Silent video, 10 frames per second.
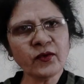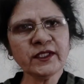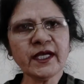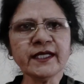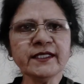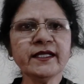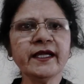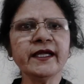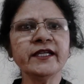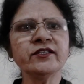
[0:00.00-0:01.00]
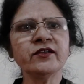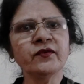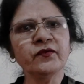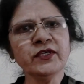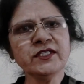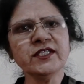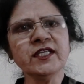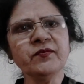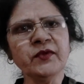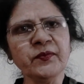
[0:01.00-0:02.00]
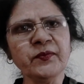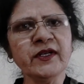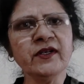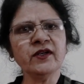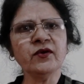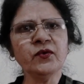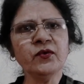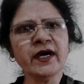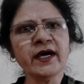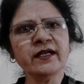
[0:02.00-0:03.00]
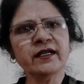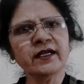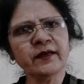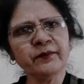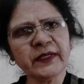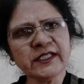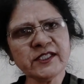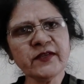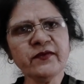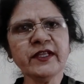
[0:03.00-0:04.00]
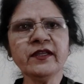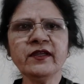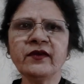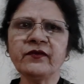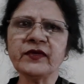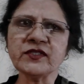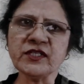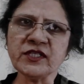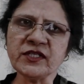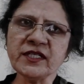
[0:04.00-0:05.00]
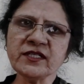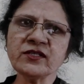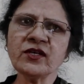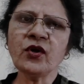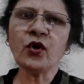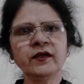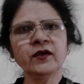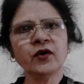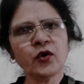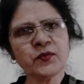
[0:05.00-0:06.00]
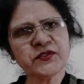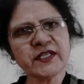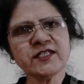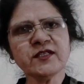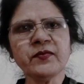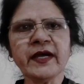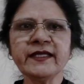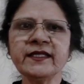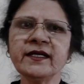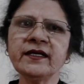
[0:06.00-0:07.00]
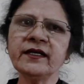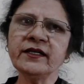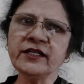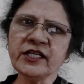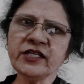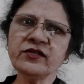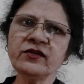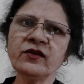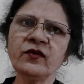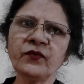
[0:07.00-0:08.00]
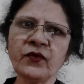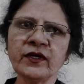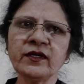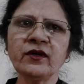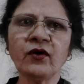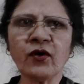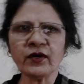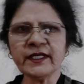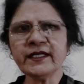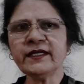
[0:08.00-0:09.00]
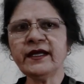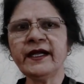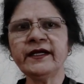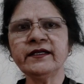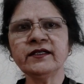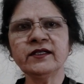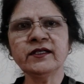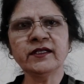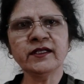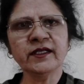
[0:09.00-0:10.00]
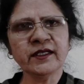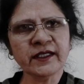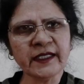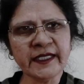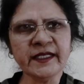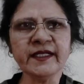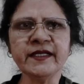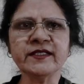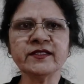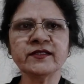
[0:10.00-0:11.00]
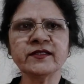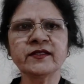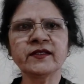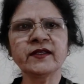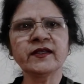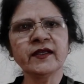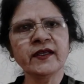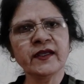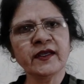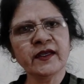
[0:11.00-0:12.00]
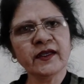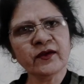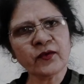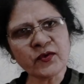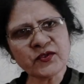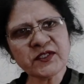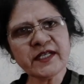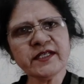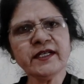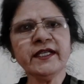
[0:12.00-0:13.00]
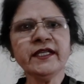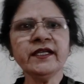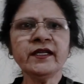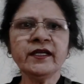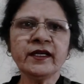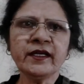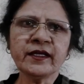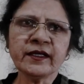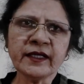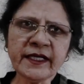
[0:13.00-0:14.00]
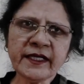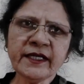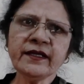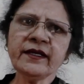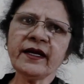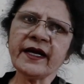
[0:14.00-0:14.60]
On the other hand, we see people who are compulsively fastidious, obsessed by the need for order and cleanliness, constantly cleaning